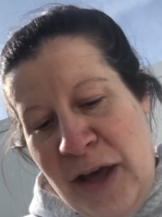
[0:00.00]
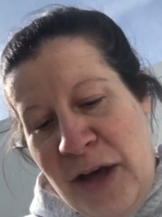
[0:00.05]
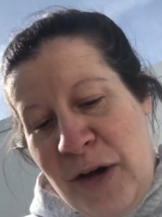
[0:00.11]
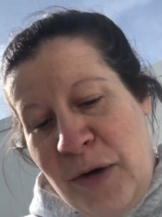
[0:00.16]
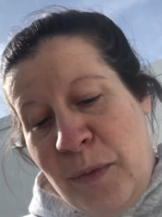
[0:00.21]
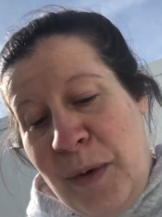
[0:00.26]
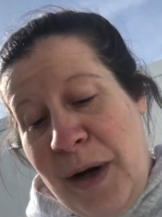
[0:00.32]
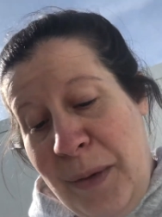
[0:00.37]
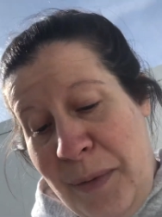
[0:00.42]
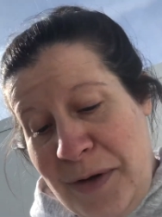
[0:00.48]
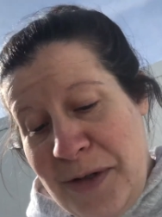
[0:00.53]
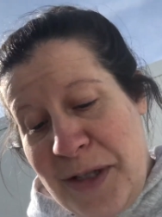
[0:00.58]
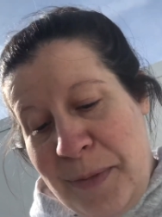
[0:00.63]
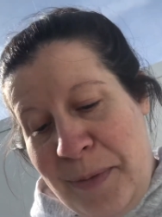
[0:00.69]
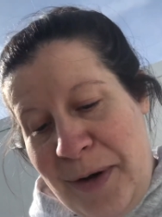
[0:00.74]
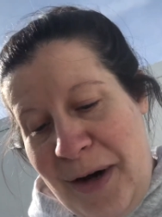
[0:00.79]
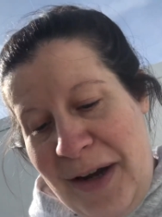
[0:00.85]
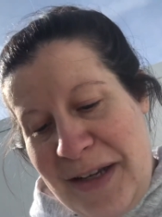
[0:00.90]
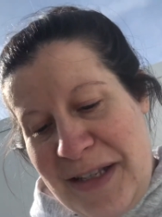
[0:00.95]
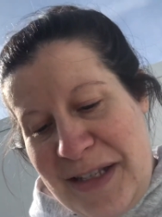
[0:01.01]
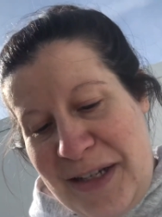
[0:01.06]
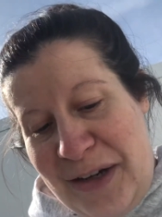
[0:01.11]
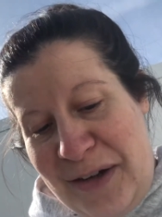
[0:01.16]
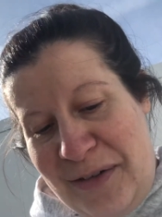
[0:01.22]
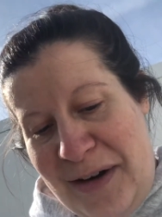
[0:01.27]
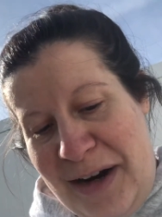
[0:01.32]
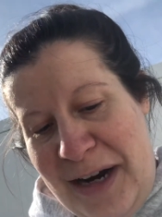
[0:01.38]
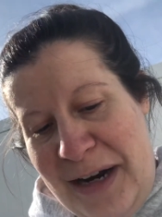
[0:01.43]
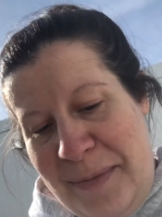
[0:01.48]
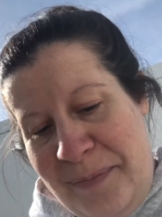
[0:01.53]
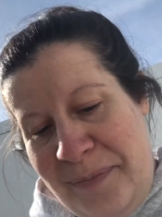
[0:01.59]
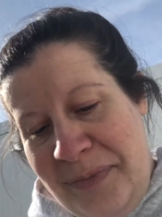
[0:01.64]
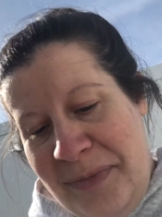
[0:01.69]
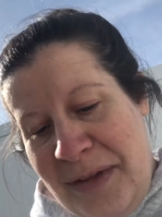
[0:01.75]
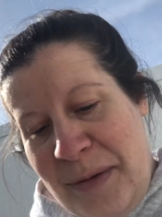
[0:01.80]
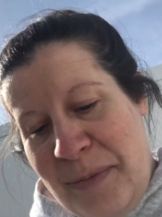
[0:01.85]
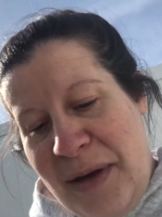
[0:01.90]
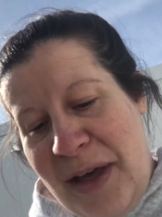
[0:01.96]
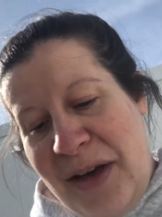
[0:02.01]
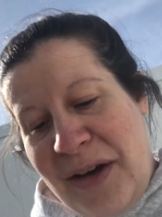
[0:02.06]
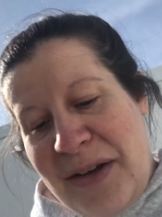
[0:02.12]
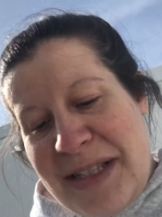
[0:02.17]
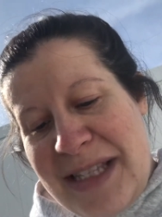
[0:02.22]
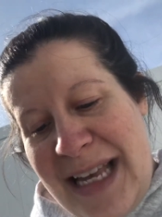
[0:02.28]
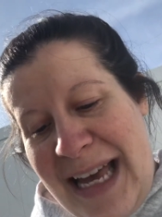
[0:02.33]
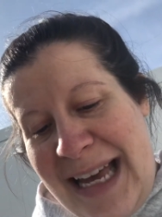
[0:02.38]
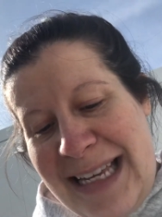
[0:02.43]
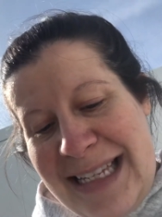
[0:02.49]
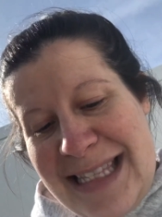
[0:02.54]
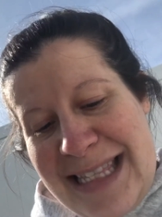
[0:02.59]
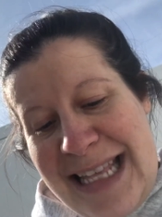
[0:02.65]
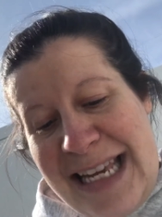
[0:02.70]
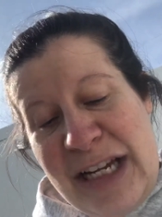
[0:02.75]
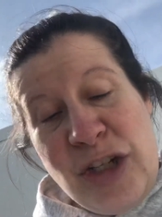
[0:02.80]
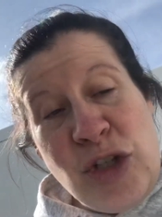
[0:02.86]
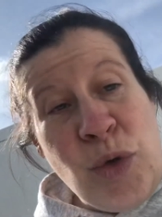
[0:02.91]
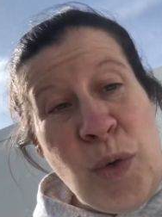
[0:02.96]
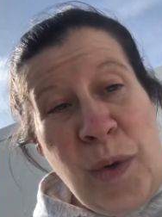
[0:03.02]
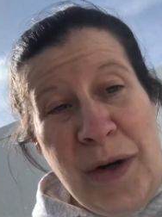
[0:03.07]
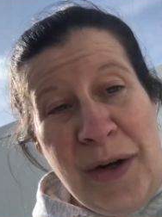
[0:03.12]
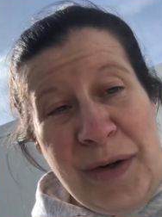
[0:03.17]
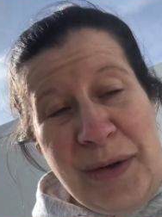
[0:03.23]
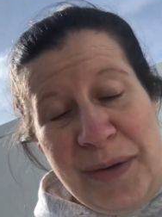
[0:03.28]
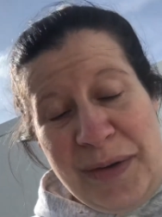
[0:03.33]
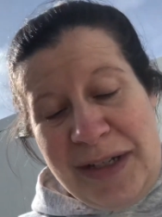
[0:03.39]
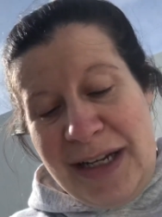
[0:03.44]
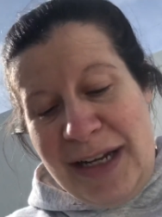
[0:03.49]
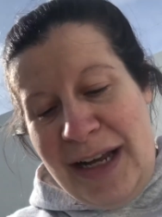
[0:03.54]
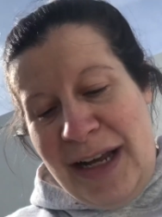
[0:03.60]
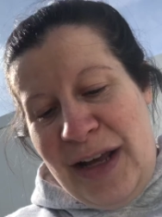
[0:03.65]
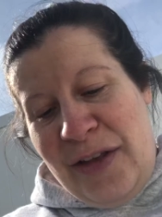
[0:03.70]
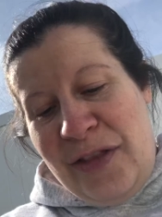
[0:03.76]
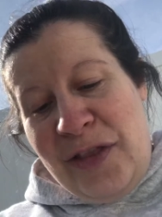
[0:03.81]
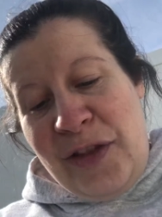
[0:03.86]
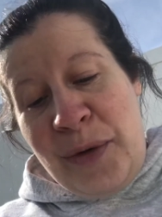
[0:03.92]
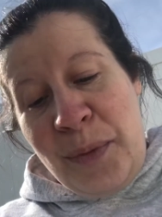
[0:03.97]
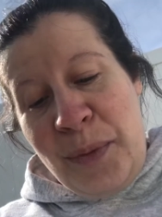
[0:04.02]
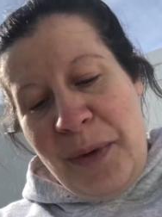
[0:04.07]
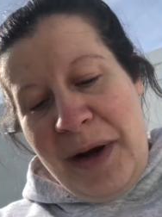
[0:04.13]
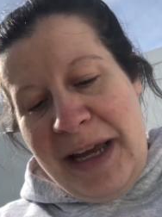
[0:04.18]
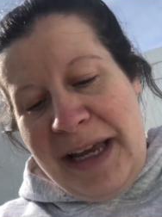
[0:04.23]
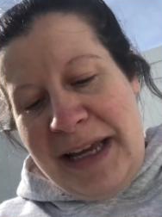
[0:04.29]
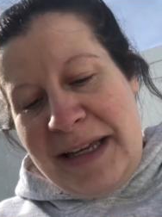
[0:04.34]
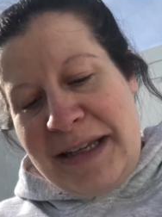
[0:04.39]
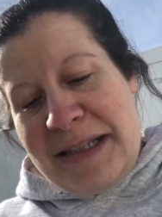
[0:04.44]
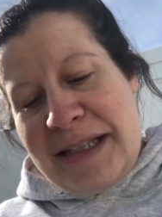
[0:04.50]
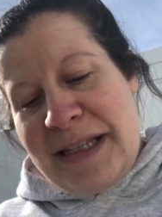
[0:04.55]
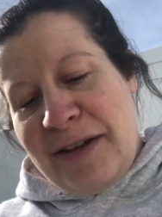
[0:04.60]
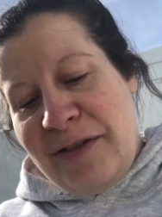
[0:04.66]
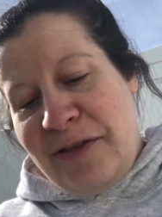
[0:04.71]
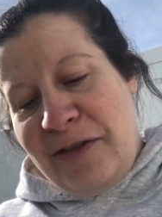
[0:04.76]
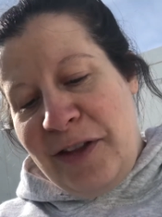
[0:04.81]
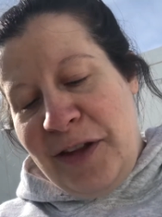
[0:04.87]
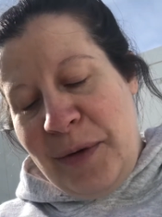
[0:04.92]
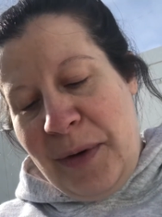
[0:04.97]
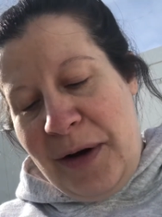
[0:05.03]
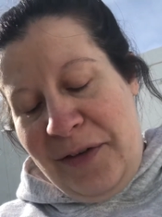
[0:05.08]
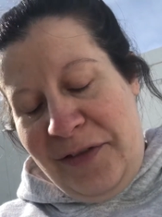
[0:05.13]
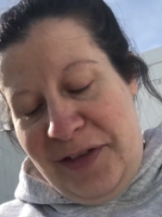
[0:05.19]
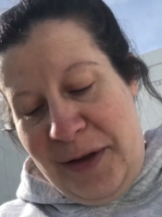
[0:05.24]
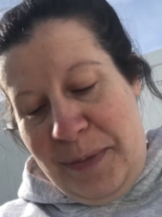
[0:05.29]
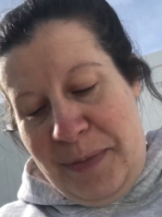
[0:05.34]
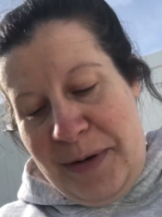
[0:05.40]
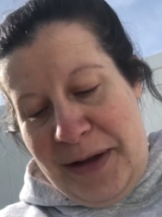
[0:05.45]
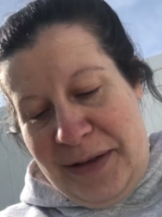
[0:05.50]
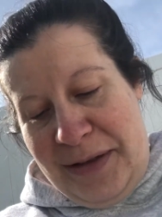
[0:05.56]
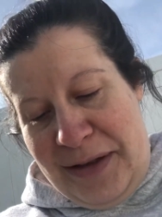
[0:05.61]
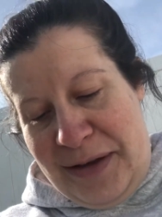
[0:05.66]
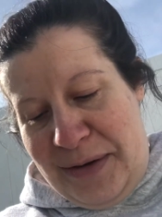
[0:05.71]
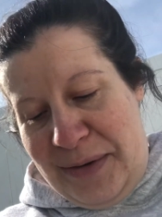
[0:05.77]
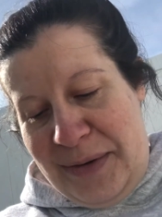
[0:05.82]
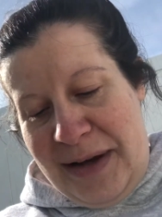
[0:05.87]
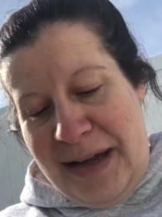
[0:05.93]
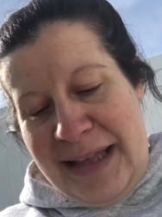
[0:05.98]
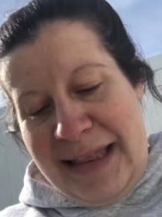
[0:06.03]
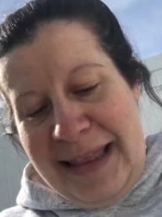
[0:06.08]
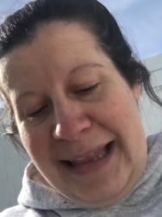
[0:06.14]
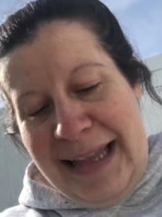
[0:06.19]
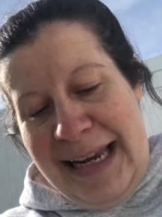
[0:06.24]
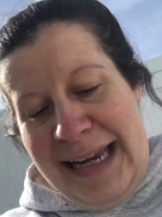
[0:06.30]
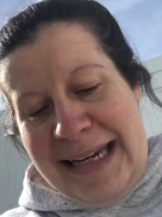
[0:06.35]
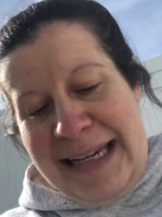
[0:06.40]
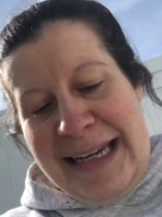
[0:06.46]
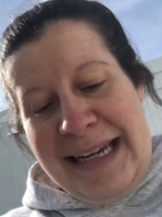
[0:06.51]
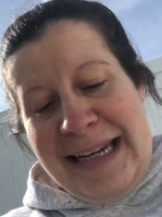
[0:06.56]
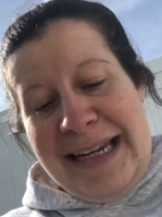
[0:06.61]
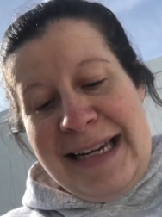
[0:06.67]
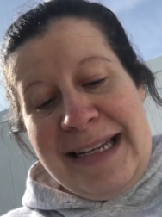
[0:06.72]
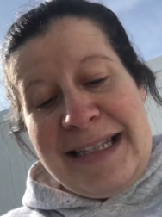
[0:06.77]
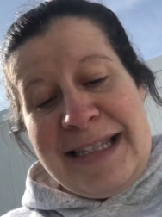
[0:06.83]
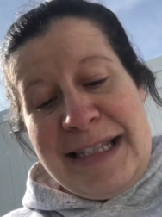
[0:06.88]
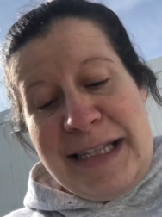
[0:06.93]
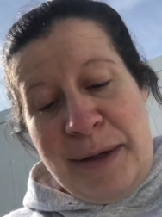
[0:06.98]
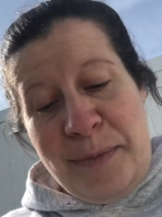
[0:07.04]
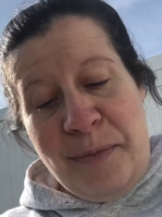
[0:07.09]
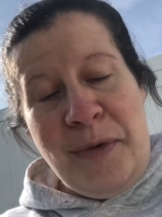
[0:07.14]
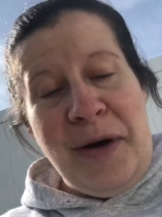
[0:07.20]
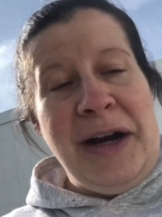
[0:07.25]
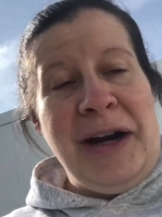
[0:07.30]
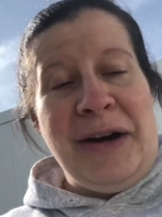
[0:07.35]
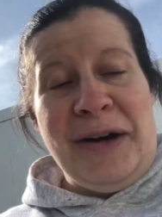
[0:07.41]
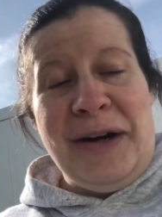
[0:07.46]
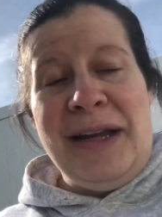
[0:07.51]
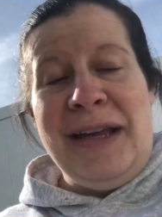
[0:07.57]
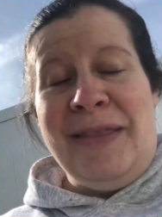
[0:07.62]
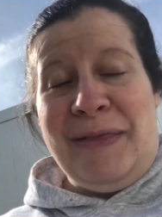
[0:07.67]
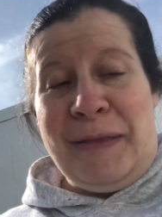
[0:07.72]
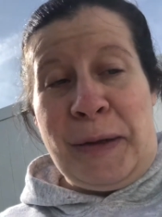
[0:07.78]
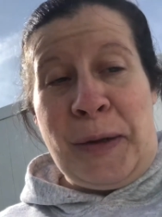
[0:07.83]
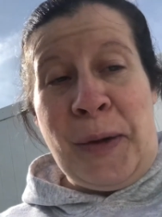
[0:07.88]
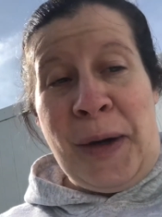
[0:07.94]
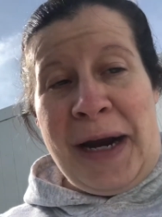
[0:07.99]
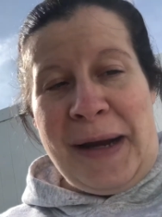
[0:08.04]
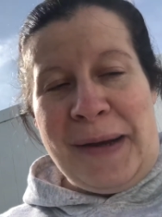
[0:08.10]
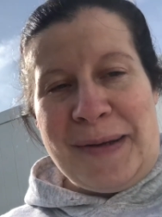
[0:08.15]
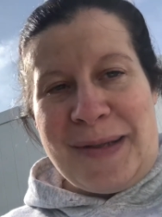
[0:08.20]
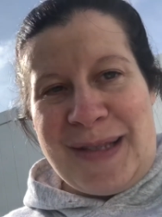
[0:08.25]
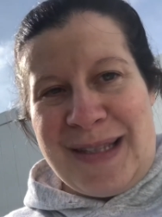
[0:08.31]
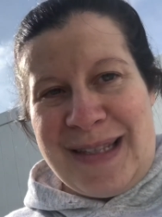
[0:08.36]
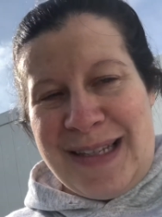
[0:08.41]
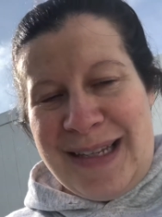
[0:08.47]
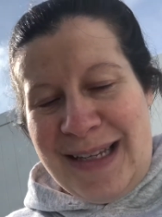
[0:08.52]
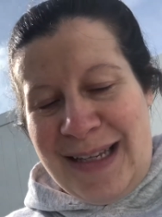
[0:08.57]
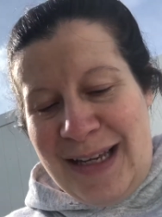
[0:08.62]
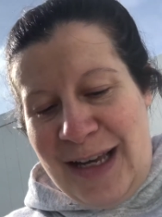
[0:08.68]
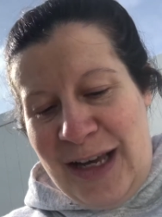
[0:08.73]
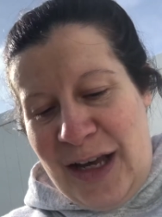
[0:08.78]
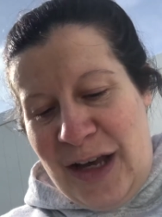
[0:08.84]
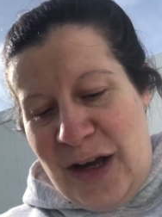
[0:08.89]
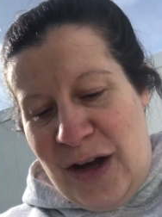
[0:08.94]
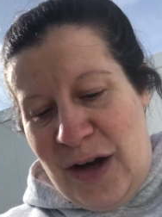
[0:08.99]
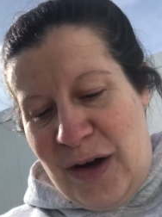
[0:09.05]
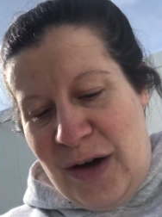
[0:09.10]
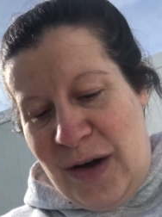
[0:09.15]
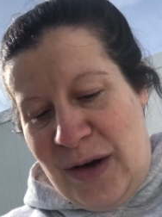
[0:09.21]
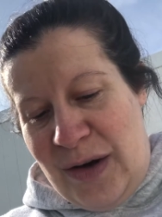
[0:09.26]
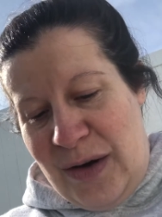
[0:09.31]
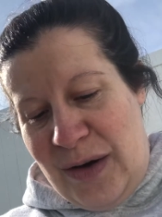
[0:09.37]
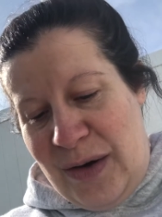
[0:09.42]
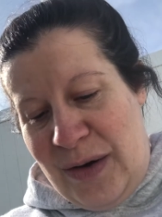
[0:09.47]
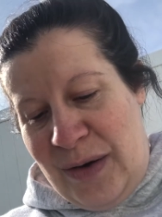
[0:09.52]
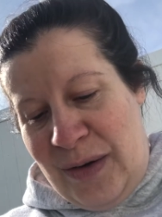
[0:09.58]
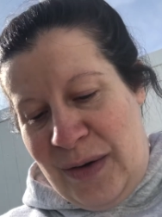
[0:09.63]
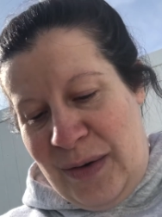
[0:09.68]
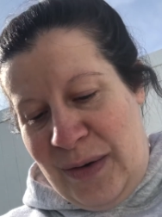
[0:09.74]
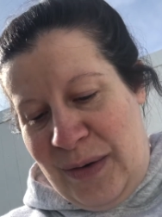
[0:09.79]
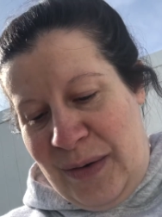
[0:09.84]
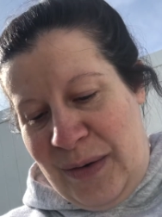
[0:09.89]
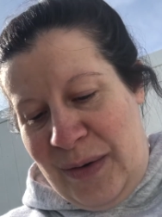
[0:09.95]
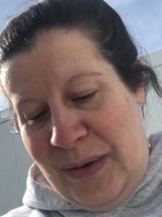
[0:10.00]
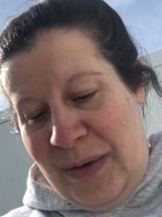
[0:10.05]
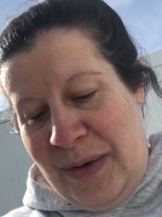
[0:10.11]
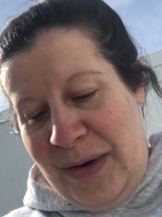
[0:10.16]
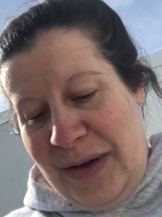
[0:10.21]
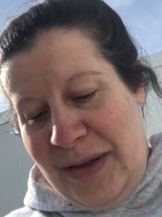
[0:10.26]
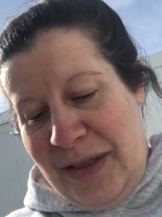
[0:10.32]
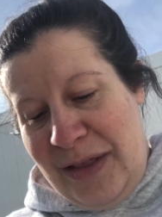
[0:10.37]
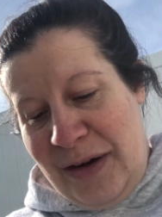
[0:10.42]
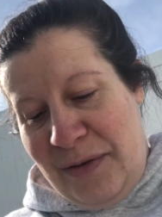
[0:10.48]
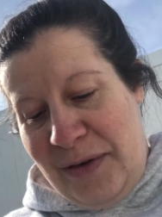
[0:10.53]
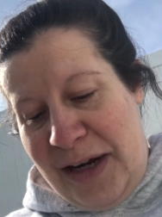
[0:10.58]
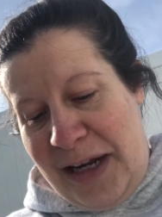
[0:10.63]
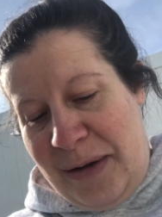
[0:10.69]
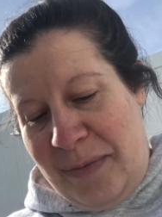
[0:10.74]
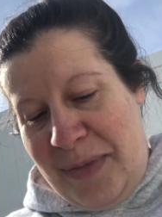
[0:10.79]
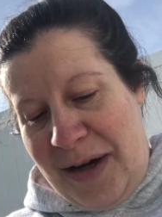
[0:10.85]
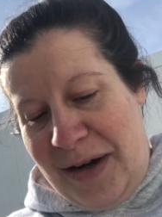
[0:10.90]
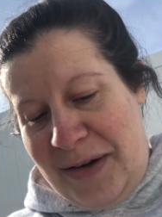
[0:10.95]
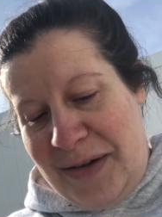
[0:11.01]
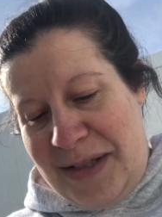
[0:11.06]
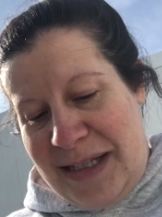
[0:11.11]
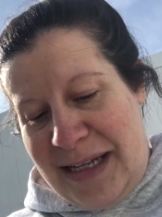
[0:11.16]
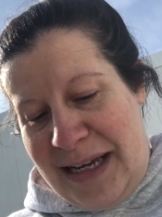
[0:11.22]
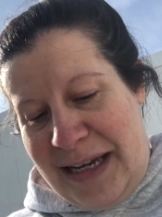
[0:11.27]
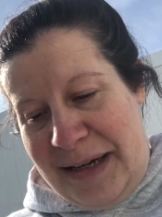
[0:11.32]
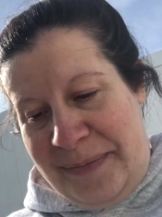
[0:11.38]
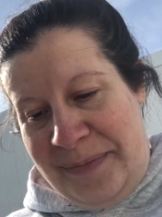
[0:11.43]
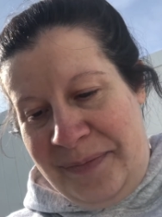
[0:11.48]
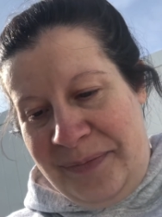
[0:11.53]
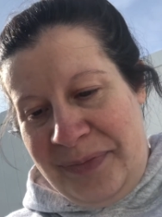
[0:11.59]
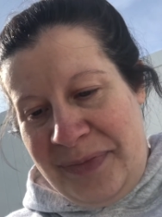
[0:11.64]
We were surprised, all right, because as they twirled, the rings flew off the pillow and landed somewhere in the grass. "Uh-oh," the ring bearer said.